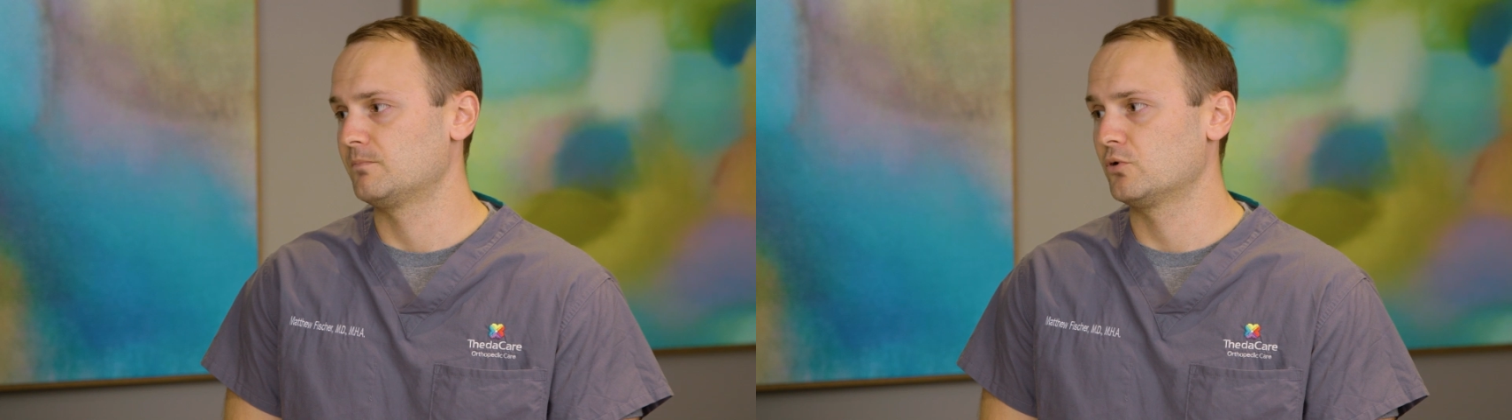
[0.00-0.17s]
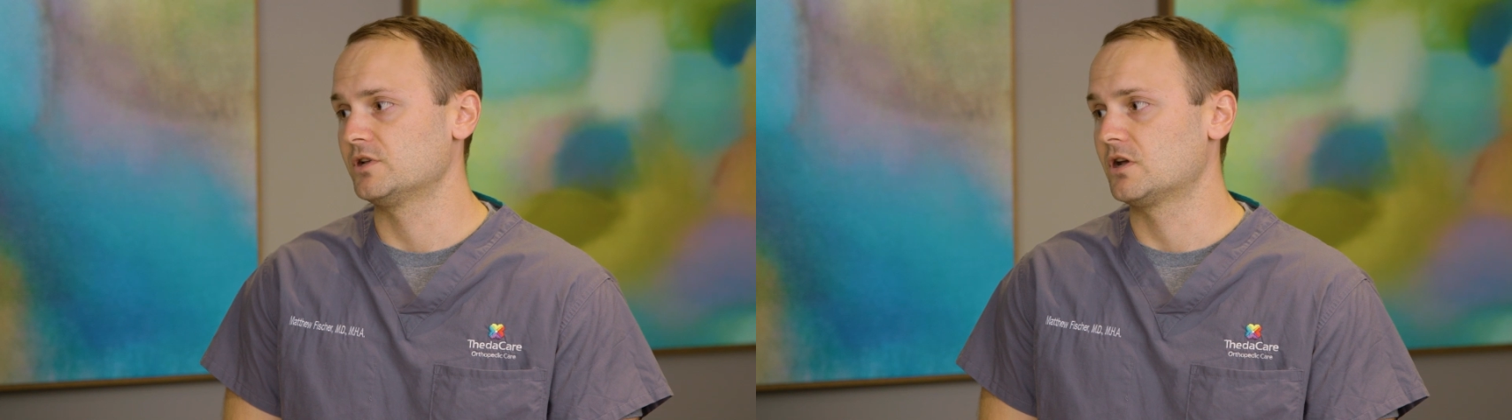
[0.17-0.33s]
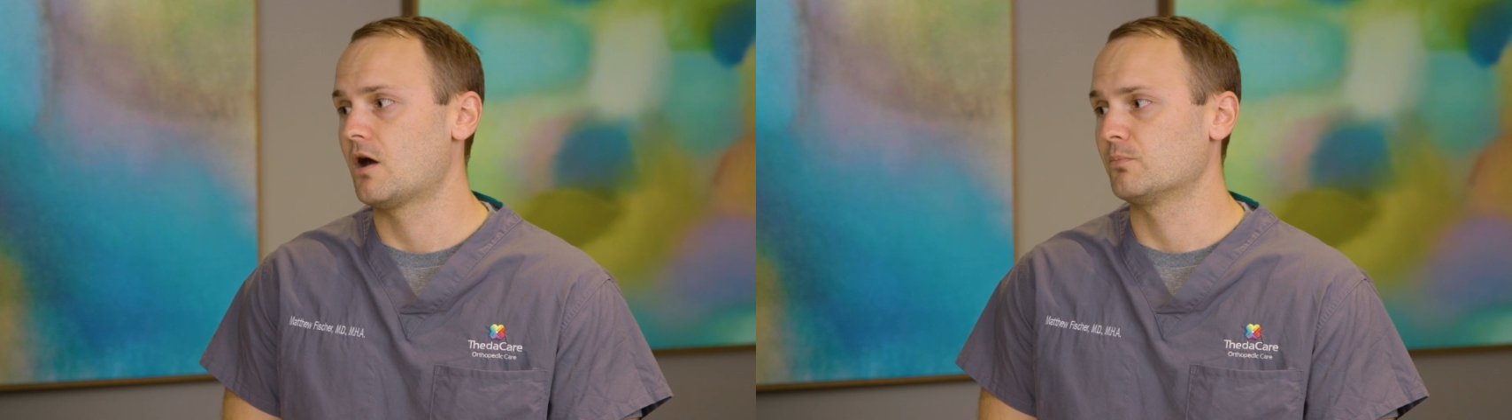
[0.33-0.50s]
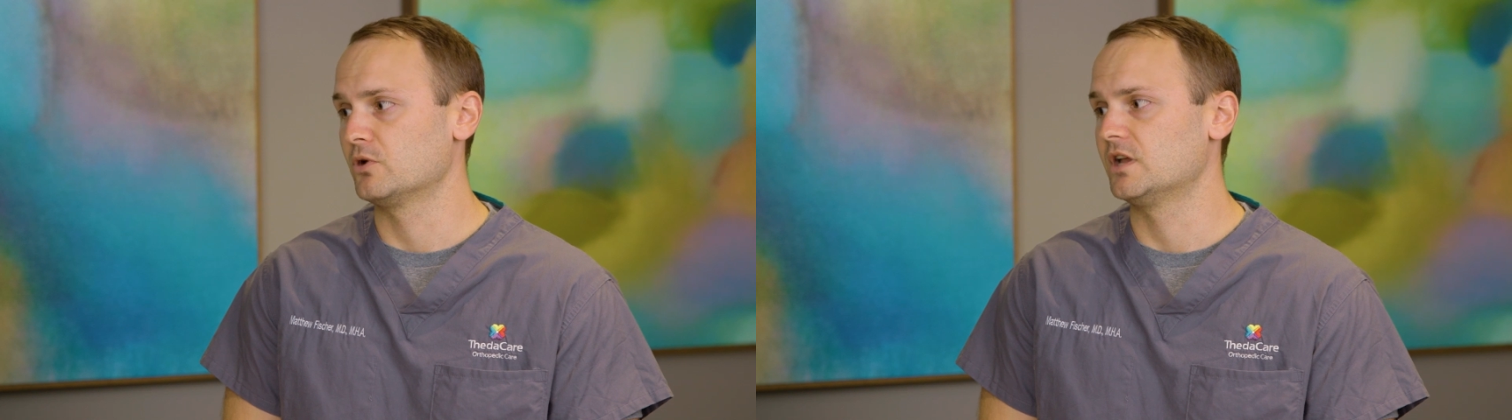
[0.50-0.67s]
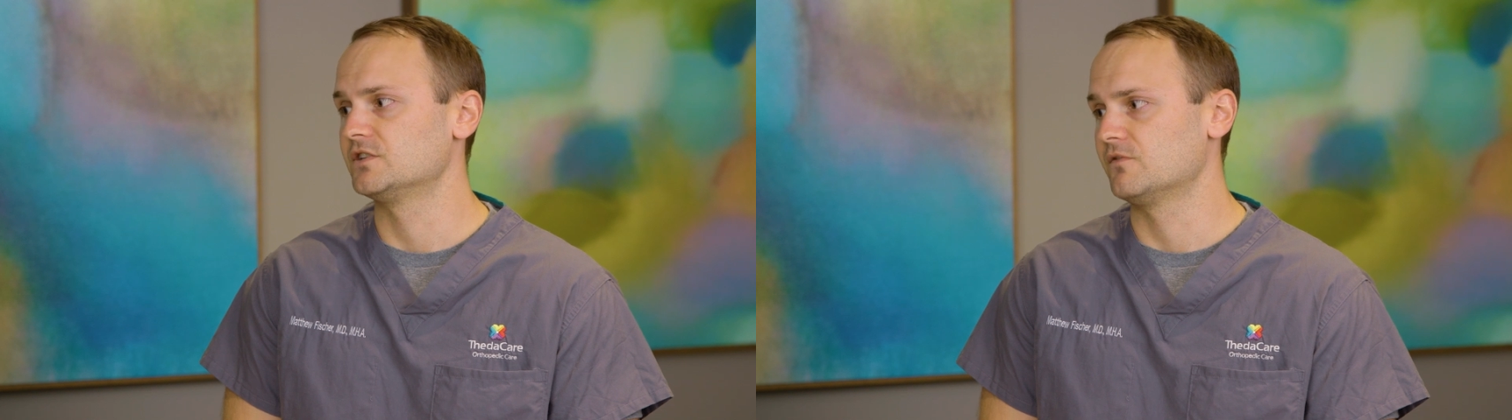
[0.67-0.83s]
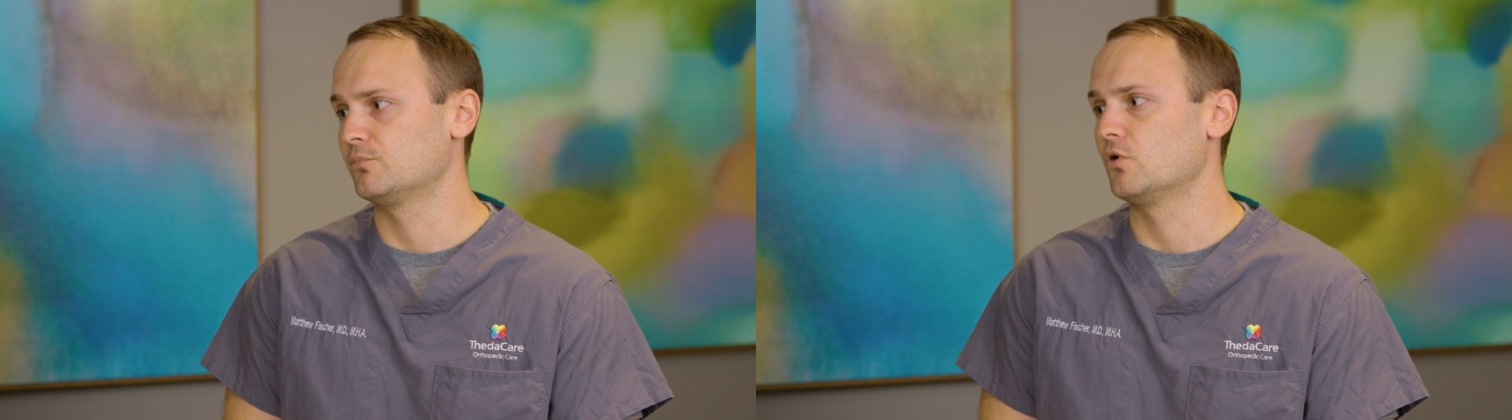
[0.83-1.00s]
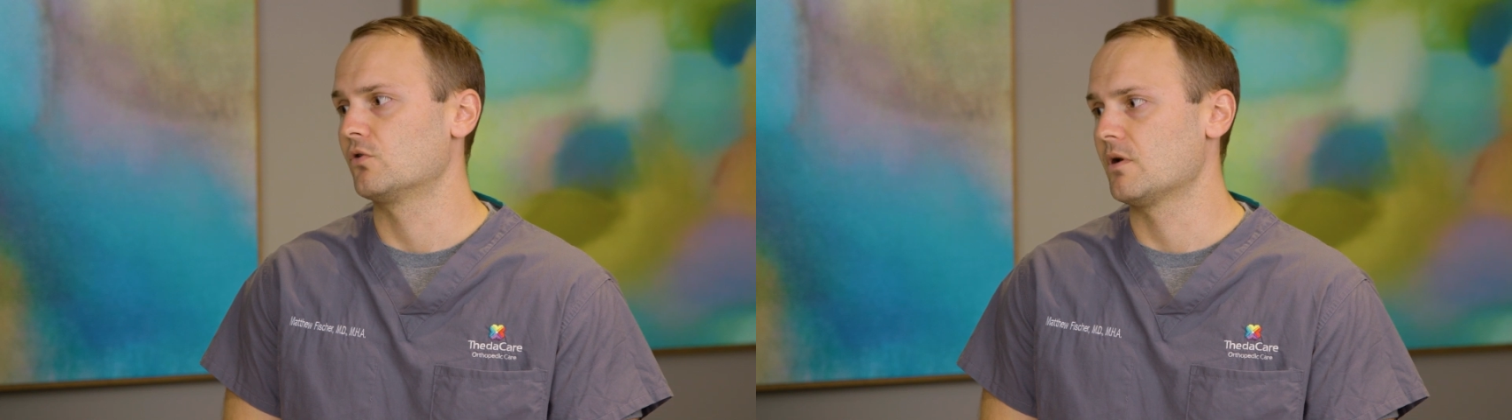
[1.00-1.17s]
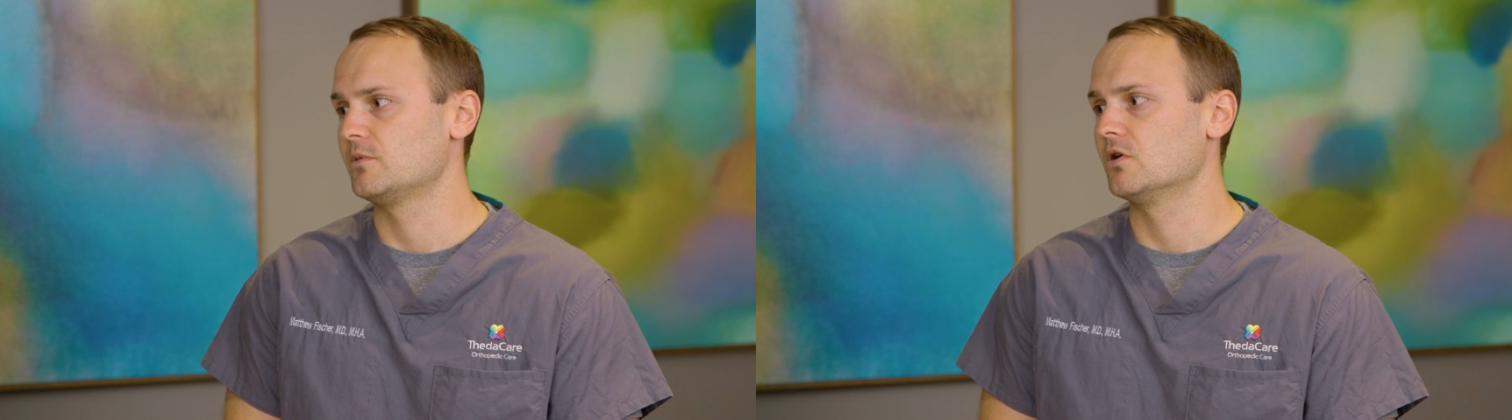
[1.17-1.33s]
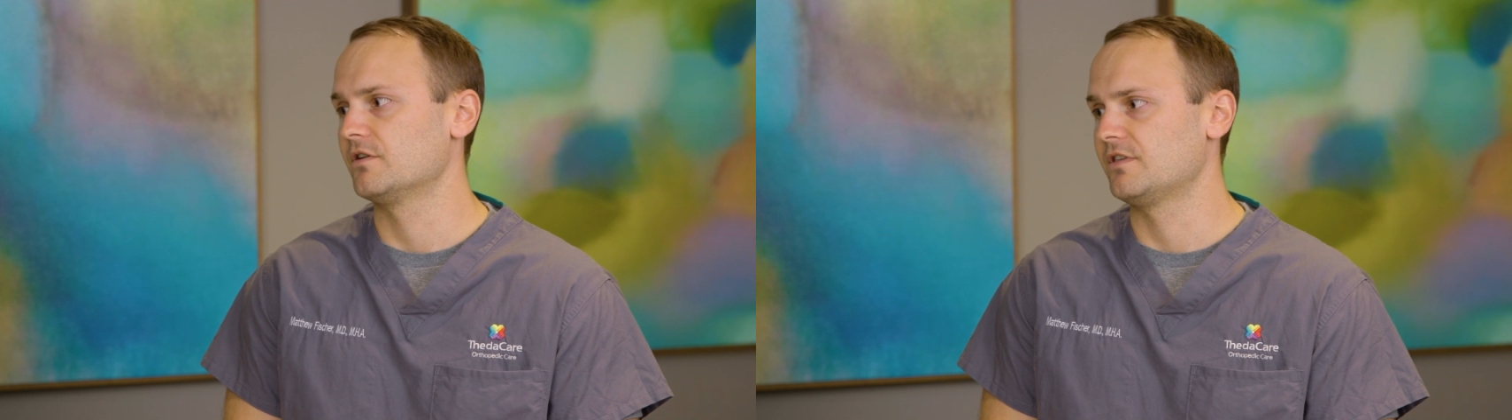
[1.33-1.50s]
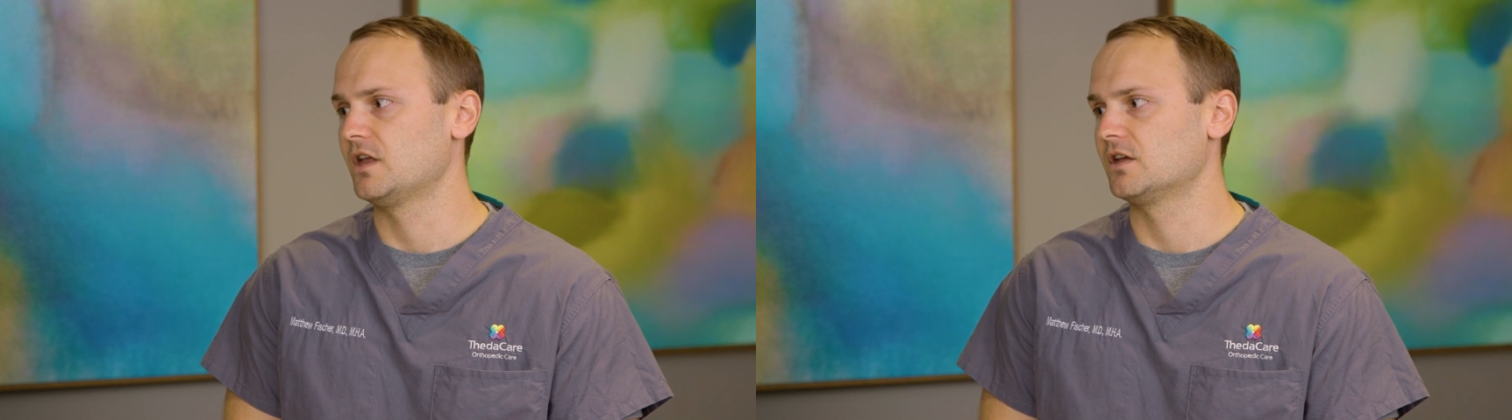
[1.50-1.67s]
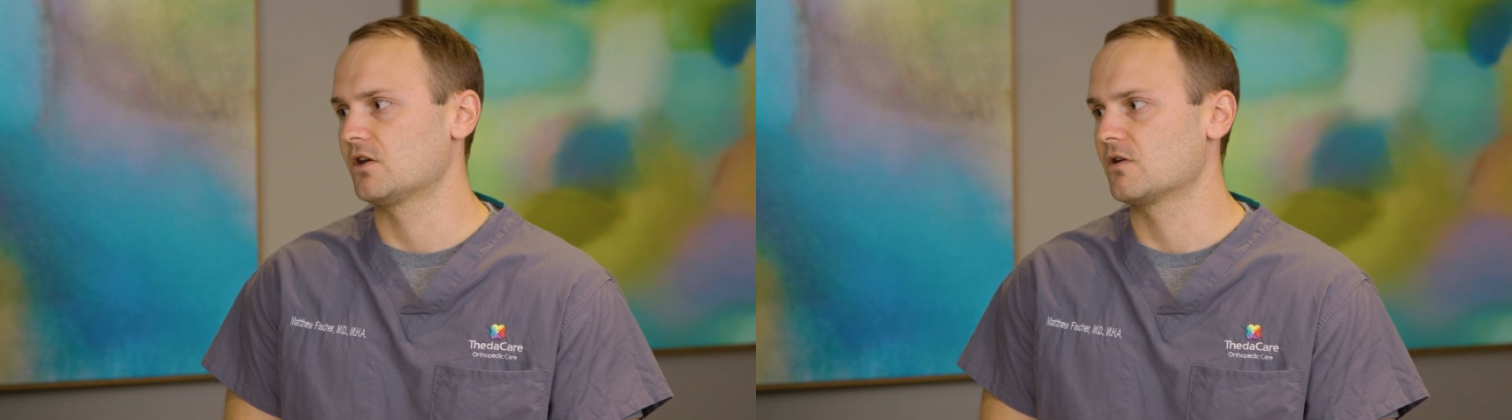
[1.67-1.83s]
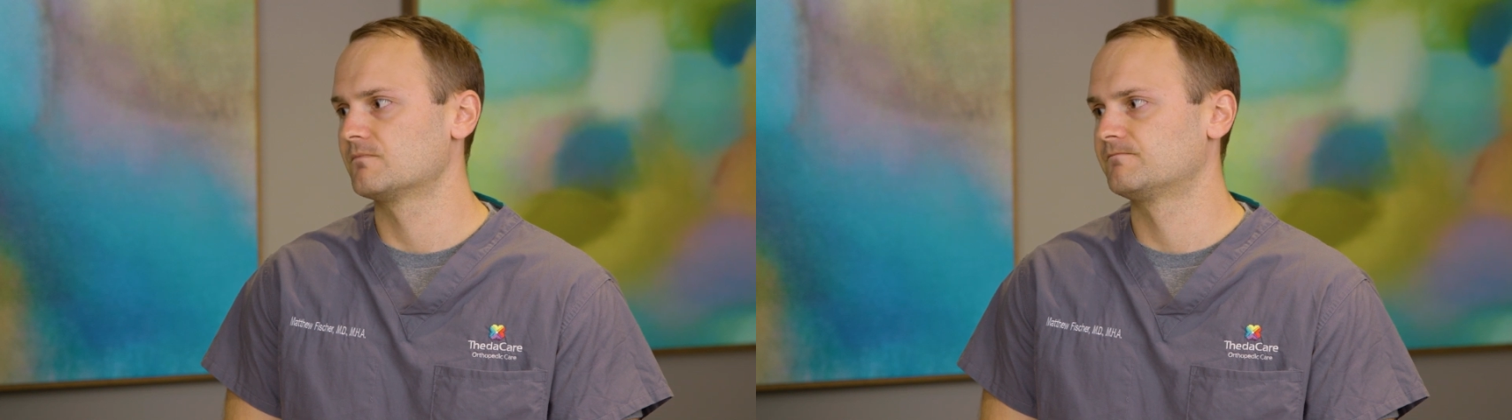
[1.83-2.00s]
pretty comprehensive program here at ThedaCare.